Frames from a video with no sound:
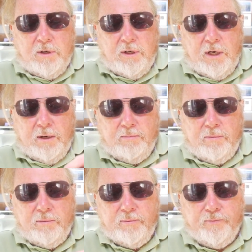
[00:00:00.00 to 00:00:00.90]

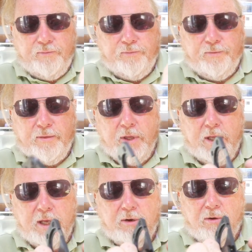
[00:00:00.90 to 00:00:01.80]

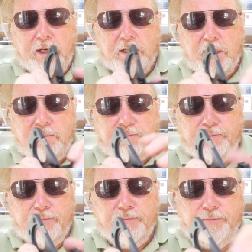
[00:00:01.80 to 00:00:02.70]
They're not easy.
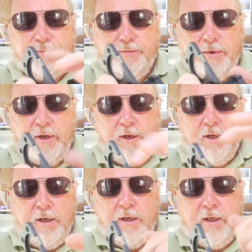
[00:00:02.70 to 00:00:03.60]

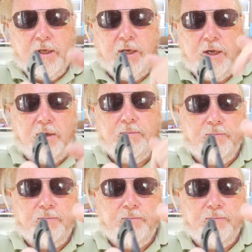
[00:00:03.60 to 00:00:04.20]
There you go.